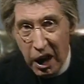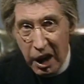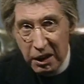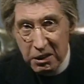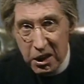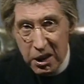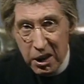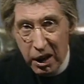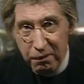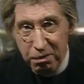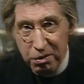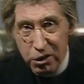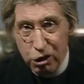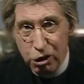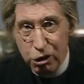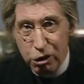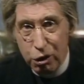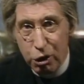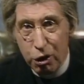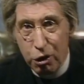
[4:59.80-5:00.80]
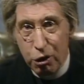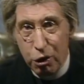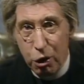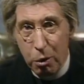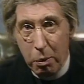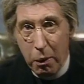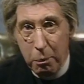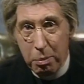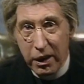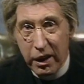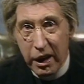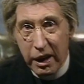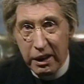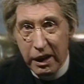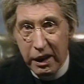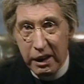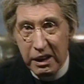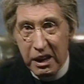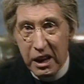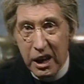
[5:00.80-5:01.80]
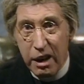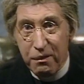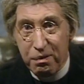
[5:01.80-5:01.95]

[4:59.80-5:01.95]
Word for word: started having stewed rhubarb together in the